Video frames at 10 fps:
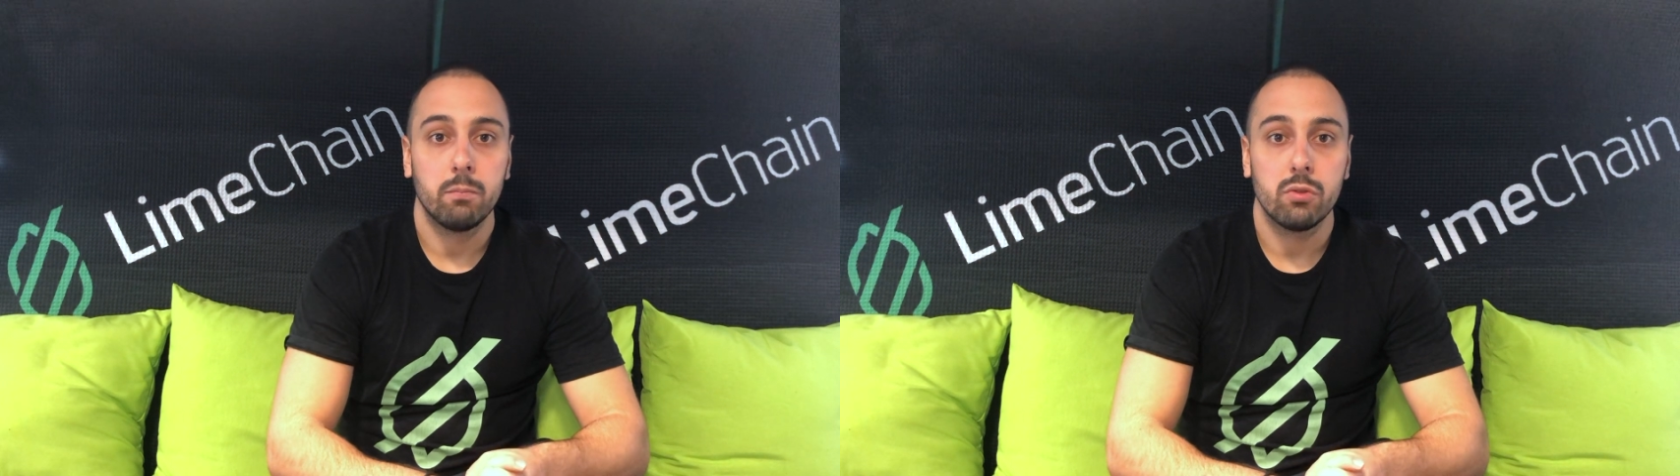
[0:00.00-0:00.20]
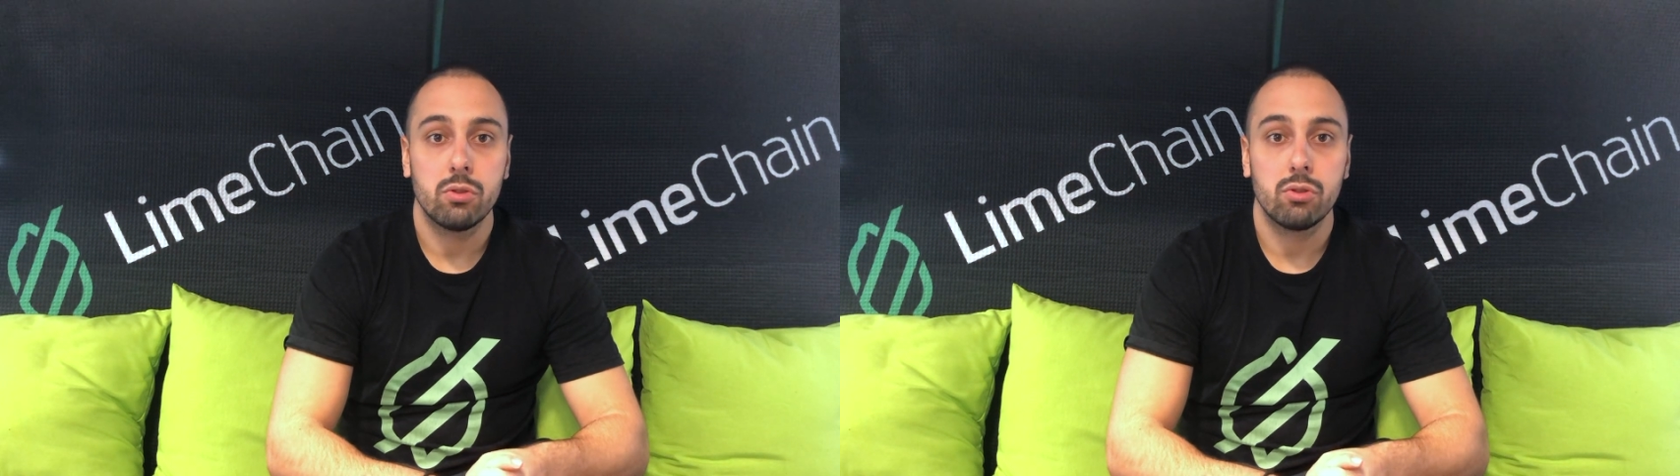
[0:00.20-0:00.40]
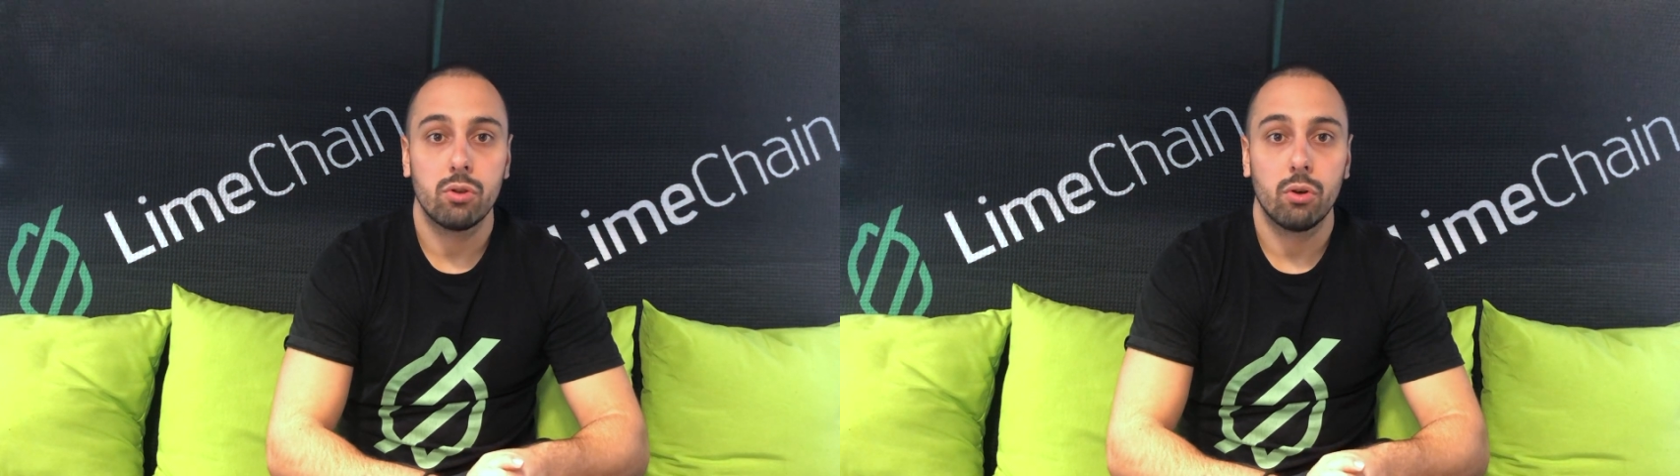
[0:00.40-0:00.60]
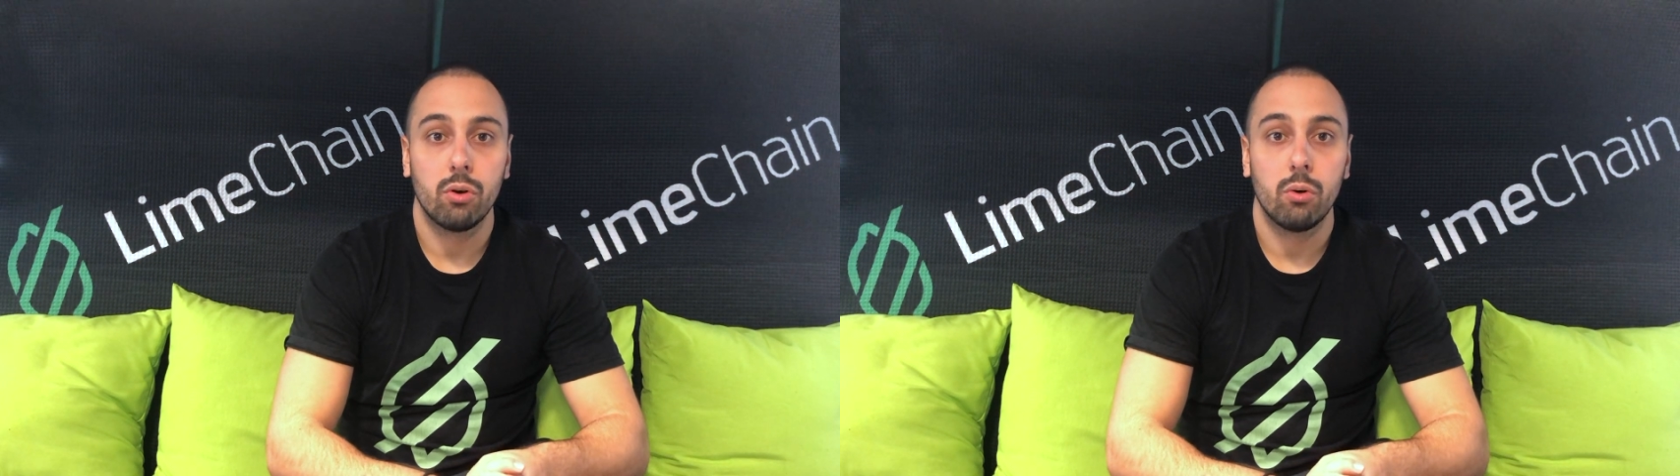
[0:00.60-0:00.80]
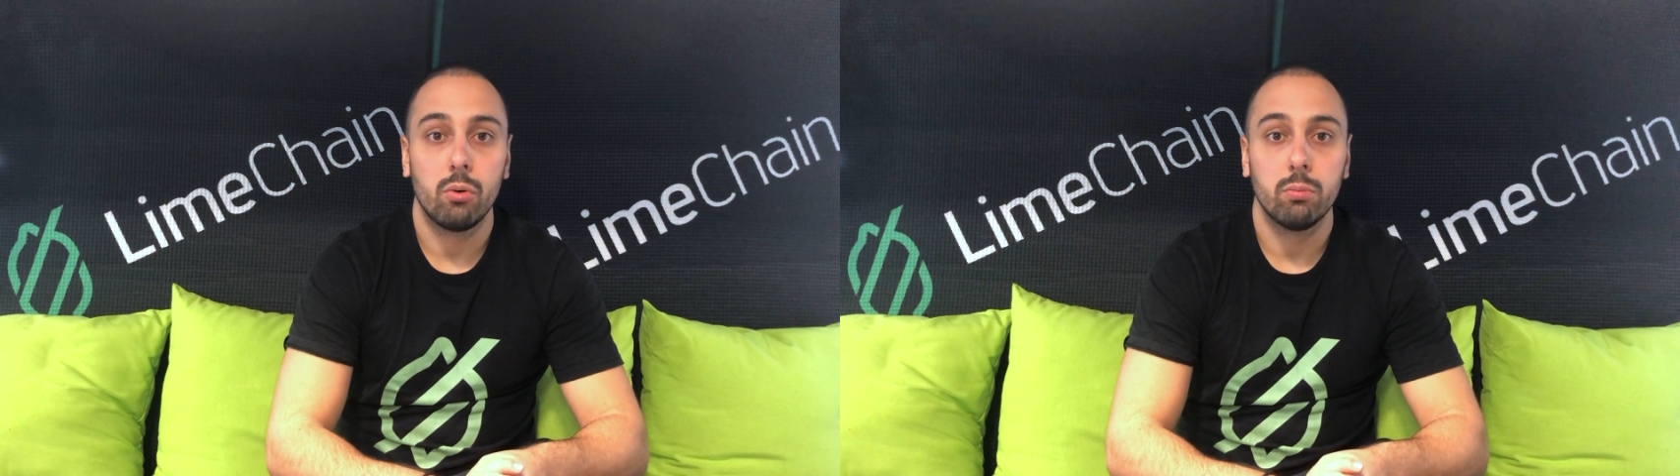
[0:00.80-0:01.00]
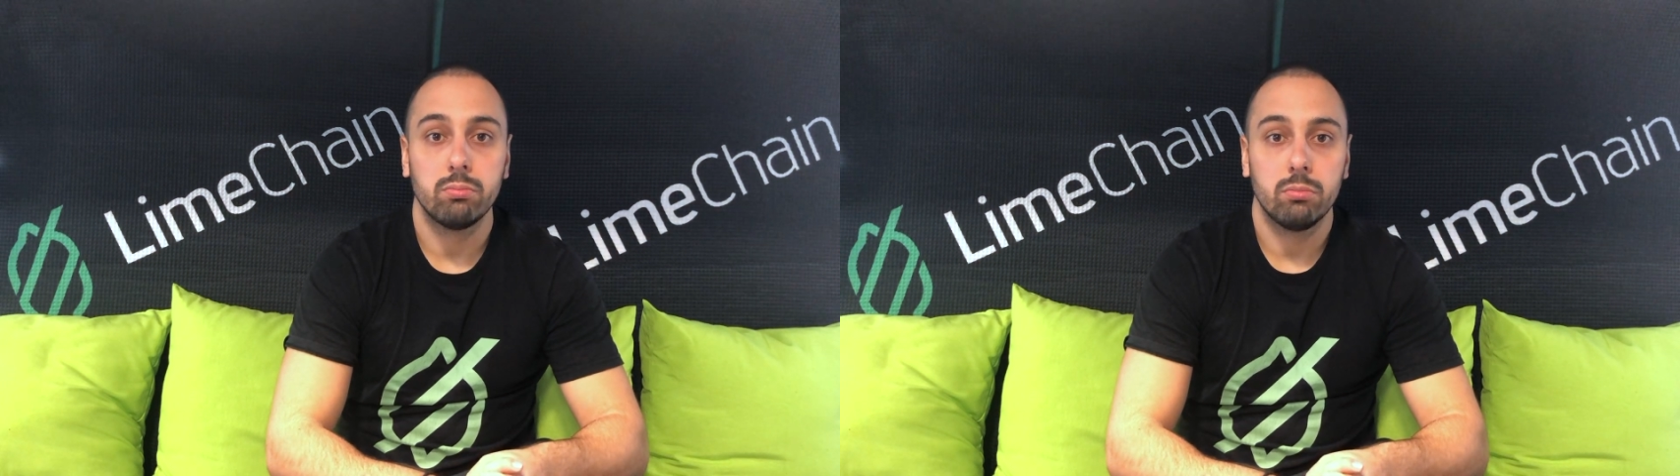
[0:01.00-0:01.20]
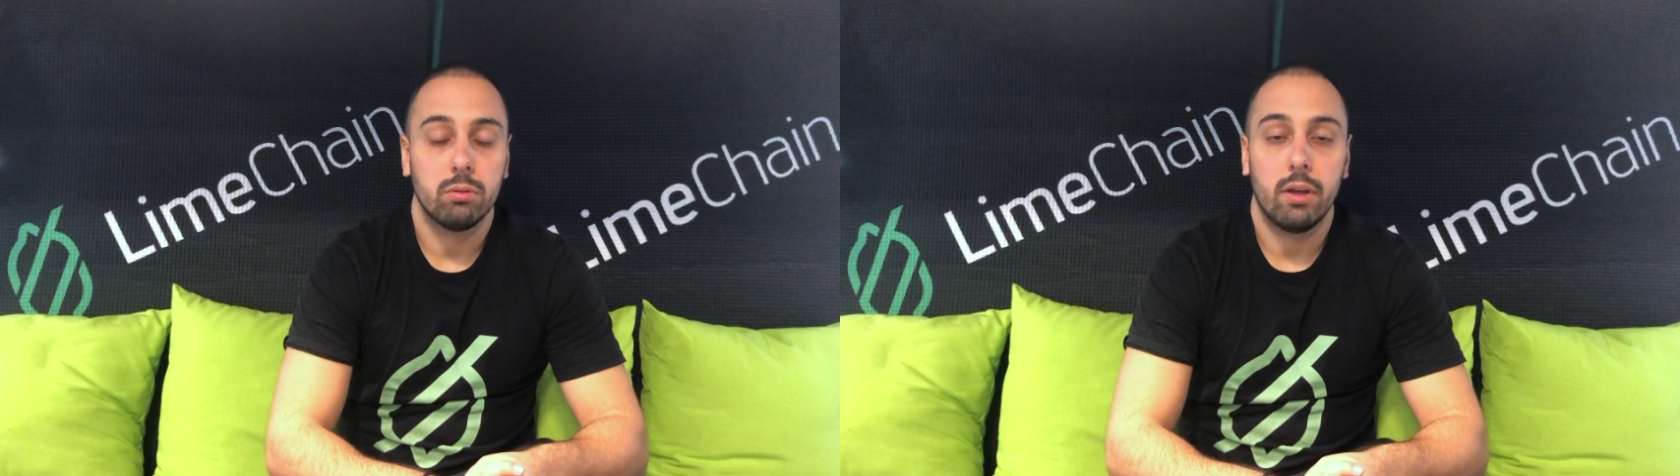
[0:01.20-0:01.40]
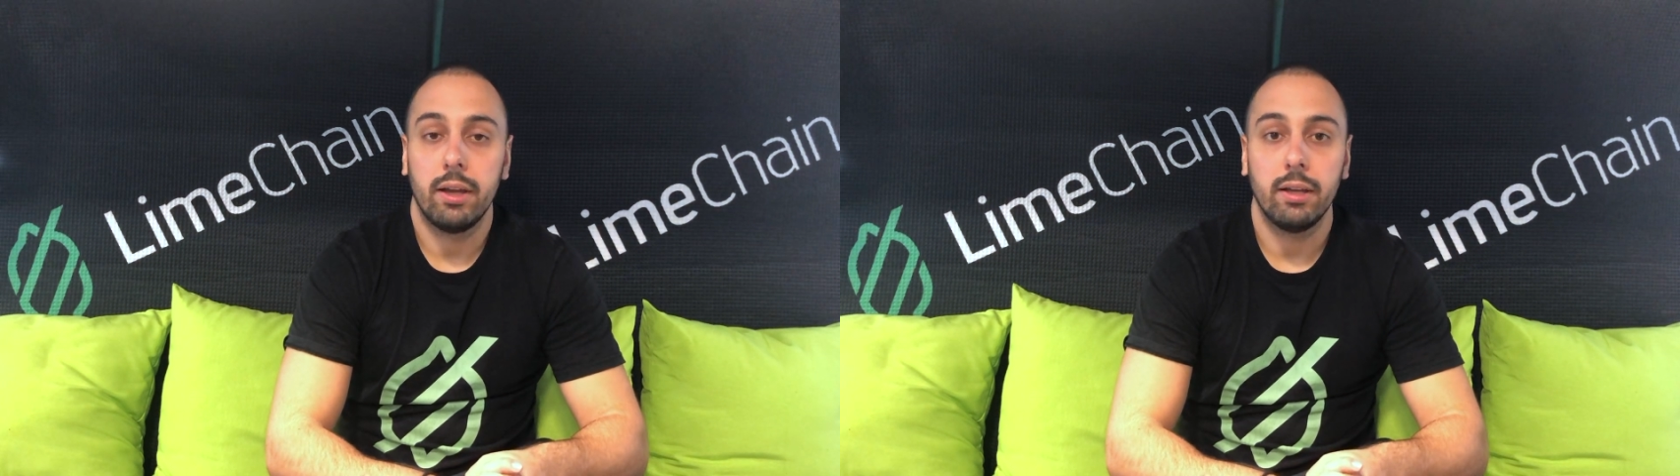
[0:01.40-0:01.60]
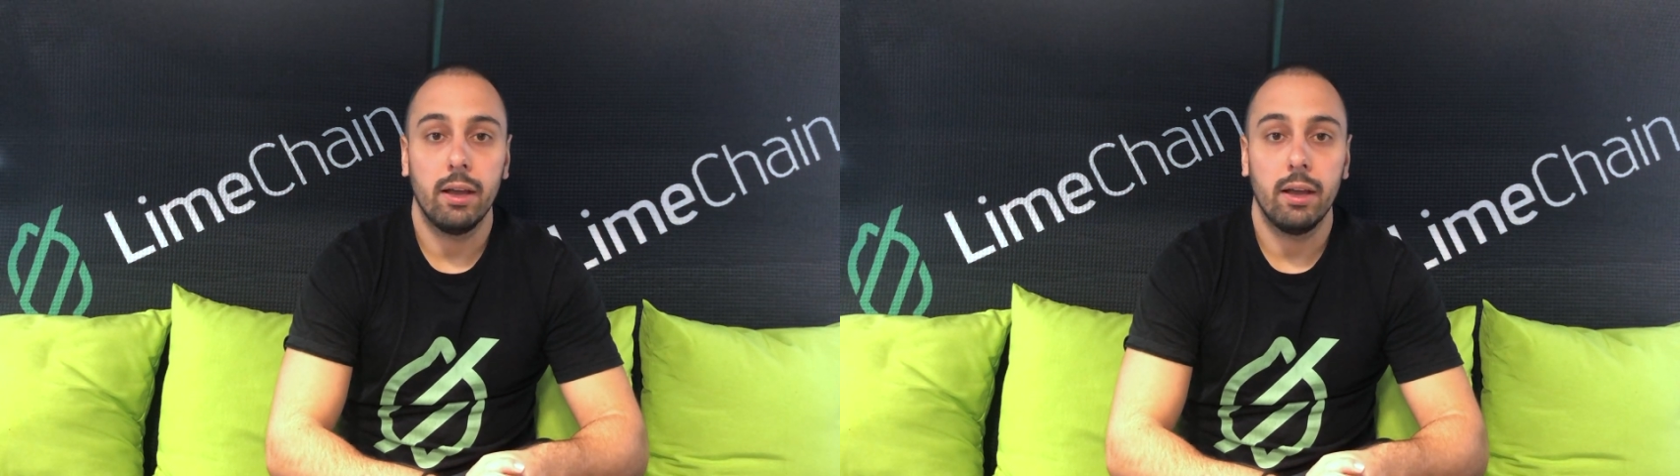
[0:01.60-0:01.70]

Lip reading: So like